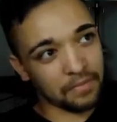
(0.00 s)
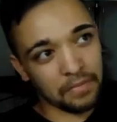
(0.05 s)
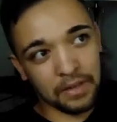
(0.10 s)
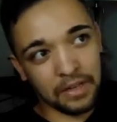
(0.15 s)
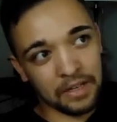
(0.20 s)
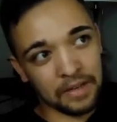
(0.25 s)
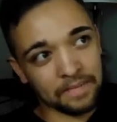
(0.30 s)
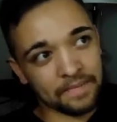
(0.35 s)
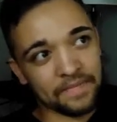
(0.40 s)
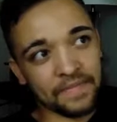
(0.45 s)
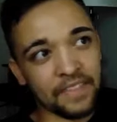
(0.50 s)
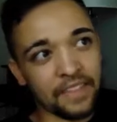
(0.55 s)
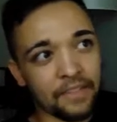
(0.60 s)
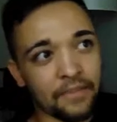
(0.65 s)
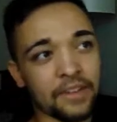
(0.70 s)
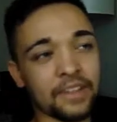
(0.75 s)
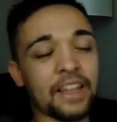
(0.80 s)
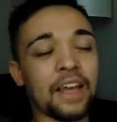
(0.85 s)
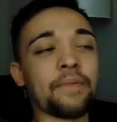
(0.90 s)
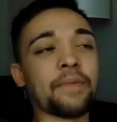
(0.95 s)
But
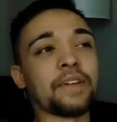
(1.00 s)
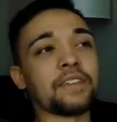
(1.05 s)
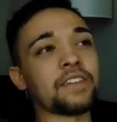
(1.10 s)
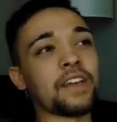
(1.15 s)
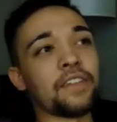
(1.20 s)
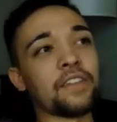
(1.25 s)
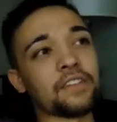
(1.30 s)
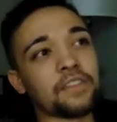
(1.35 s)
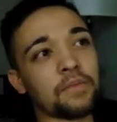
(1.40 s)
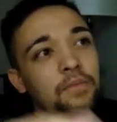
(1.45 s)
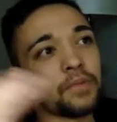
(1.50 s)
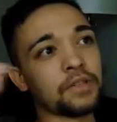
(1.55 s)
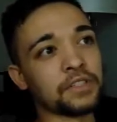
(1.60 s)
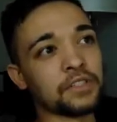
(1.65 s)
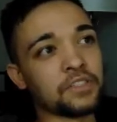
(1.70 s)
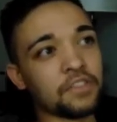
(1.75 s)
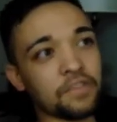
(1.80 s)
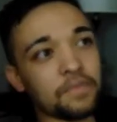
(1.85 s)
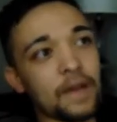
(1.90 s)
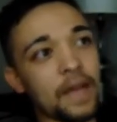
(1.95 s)
that being said, there's a
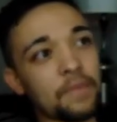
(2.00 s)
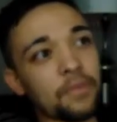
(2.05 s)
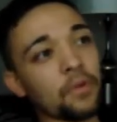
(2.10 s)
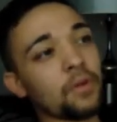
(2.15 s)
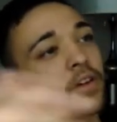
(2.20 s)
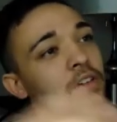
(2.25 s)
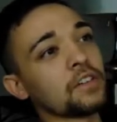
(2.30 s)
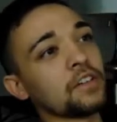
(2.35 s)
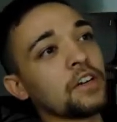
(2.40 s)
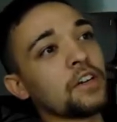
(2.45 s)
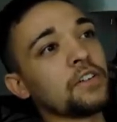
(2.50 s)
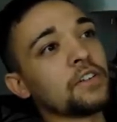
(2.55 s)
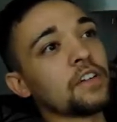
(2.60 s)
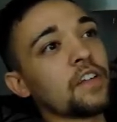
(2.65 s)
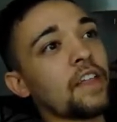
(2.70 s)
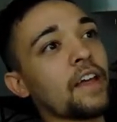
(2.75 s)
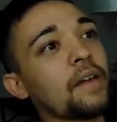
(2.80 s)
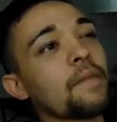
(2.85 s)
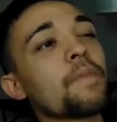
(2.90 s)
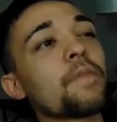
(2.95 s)
bunch of paperwork to go
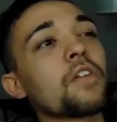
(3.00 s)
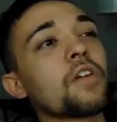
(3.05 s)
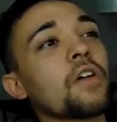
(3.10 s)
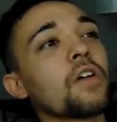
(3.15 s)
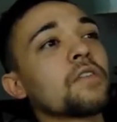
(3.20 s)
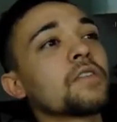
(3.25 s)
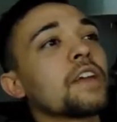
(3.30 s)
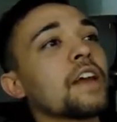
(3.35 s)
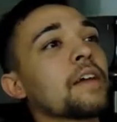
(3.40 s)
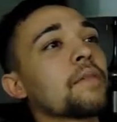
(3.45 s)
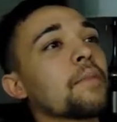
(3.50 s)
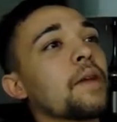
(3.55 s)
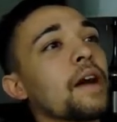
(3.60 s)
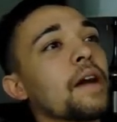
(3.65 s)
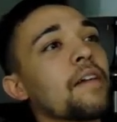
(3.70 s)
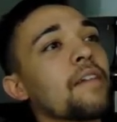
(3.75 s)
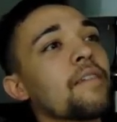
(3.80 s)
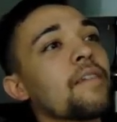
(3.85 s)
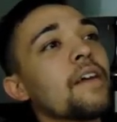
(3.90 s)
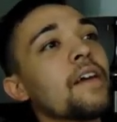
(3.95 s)
into that, so don't take
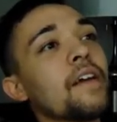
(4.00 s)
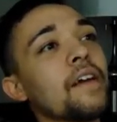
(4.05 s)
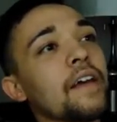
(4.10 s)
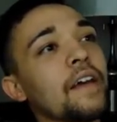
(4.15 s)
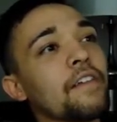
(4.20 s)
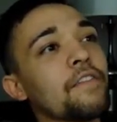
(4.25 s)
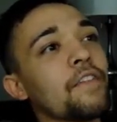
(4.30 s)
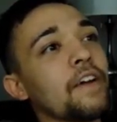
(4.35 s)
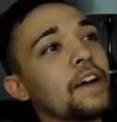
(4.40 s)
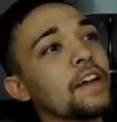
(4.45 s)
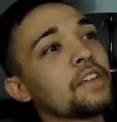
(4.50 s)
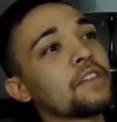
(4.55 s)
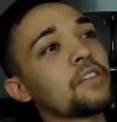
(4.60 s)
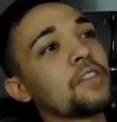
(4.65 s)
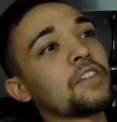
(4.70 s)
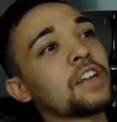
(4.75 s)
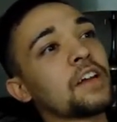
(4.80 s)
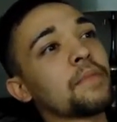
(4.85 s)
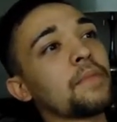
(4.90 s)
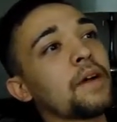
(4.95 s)
my advice,
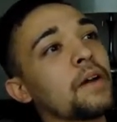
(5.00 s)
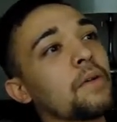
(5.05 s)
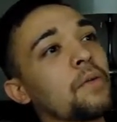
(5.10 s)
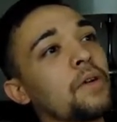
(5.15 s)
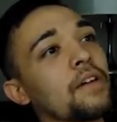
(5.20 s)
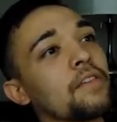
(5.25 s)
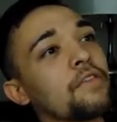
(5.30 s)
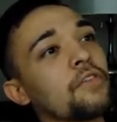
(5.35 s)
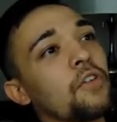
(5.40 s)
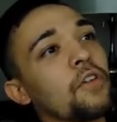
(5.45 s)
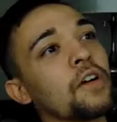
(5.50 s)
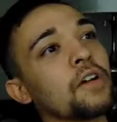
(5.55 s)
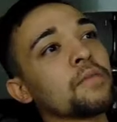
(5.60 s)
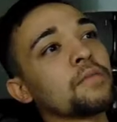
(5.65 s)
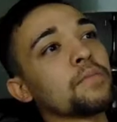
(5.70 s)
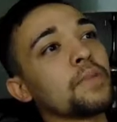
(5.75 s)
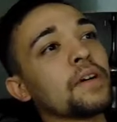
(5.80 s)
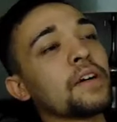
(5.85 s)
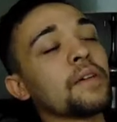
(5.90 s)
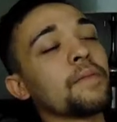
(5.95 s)
don't take my word for
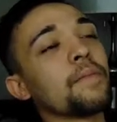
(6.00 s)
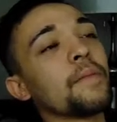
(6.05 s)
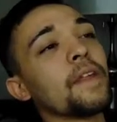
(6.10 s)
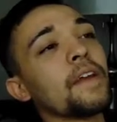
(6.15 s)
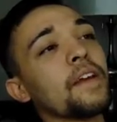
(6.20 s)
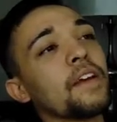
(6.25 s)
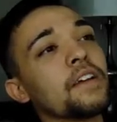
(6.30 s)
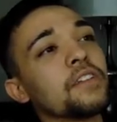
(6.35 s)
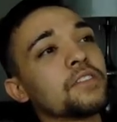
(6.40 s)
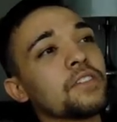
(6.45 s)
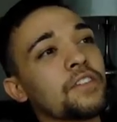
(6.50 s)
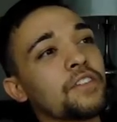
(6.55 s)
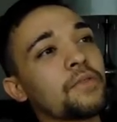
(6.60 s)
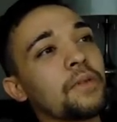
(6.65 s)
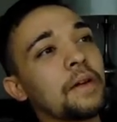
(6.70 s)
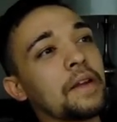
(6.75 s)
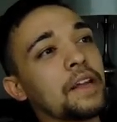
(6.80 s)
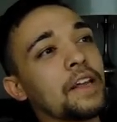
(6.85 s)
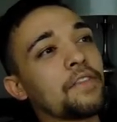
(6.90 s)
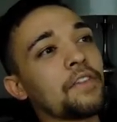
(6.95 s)
it, but just
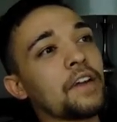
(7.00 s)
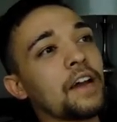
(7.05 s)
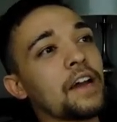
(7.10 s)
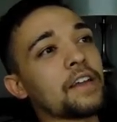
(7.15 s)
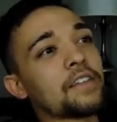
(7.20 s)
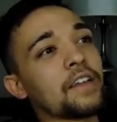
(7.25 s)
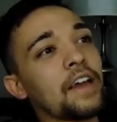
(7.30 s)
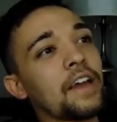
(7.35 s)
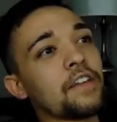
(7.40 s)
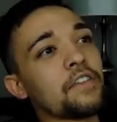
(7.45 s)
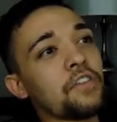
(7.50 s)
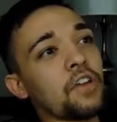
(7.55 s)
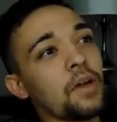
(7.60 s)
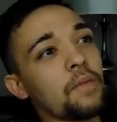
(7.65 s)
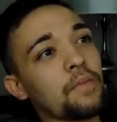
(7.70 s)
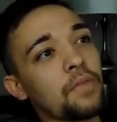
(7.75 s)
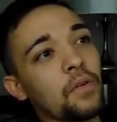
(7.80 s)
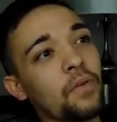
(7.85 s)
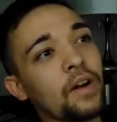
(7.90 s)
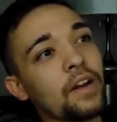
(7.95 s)
want to give you guys a heads
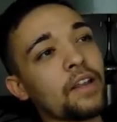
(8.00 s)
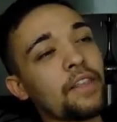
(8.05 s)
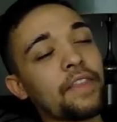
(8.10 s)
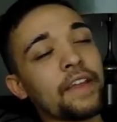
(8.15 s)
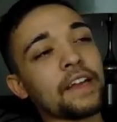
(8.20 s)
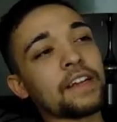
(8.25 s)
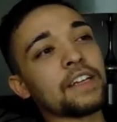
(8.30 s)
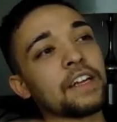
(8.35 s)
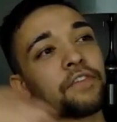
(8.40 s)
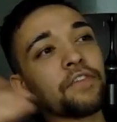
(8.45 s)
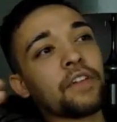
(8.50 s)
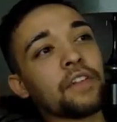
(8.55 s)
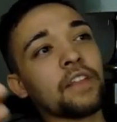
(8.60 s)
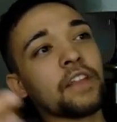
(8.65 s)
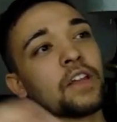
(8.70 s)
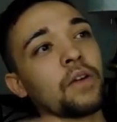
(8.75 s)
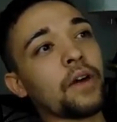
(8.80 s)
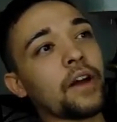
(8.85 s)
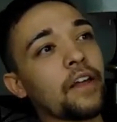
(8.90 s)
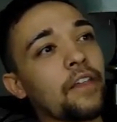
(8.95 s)
up. You want to think
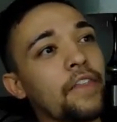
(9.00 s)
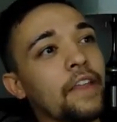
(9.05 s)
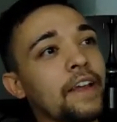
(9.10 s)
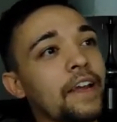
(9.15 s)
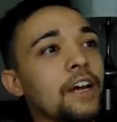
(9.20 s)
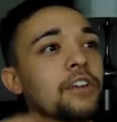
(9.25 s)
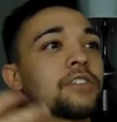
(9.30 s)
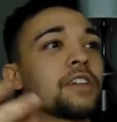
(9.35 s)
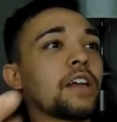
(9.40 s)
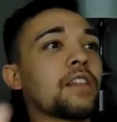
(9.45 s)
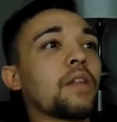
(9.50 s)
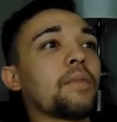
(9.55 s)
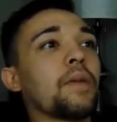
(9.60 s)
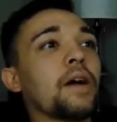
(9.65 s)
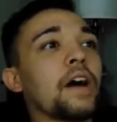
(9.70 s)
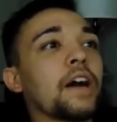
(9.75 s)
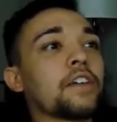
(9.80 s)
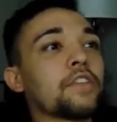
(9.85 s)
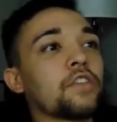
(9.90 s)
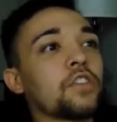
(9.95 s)
differently, you want to think outside the
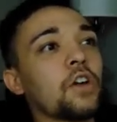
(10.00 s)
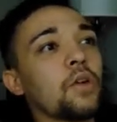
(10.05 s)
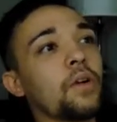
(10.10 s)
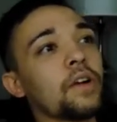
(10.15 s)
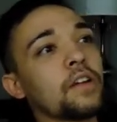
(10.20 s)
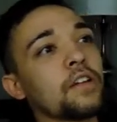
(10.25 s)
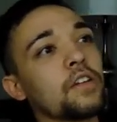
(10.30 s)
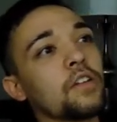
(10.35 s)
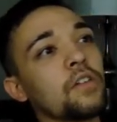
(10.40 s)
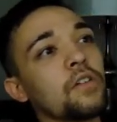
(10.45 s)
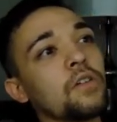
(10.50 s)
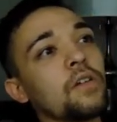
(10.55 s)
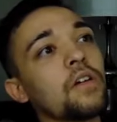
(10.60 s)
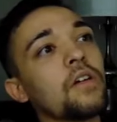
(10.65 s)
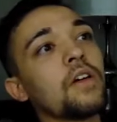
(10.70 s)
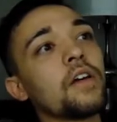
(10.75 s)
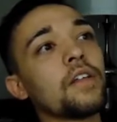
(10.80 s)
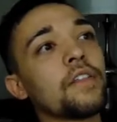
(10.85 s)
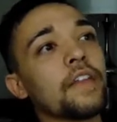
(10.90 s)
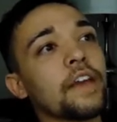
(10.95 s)
box, you don't want to do
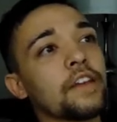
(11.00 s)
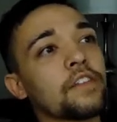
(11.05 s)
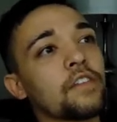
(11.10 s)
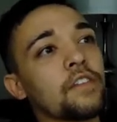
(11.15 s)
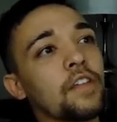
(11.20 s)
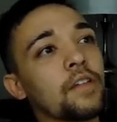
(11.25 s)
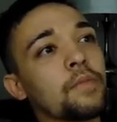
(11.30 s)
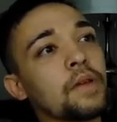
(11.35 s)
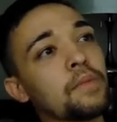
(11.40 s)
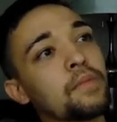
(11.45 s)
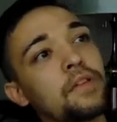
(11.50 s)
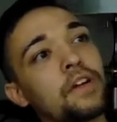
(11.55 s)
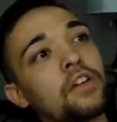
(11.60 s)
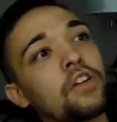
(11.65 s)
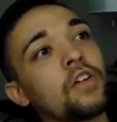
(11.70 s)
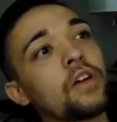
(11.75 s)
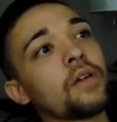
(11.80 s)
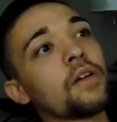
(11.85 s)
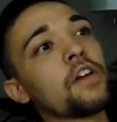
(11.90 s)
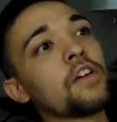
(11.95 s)
things that other people are
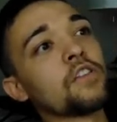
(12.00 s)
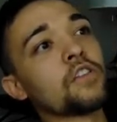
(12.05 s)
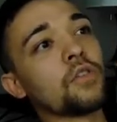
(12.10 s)
doing.